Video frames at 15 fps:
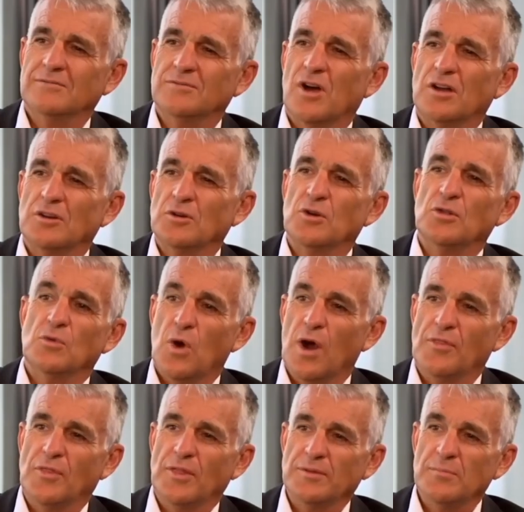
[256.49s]
of trying to do the
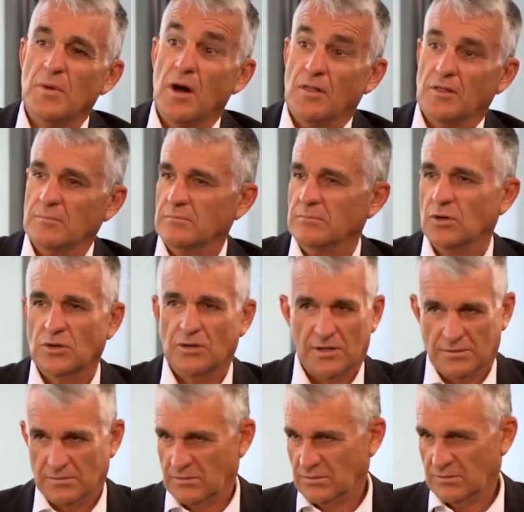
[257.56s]
right thing by them,
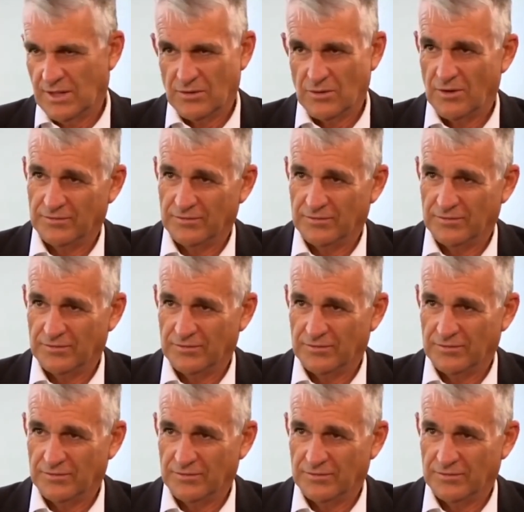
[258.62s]
although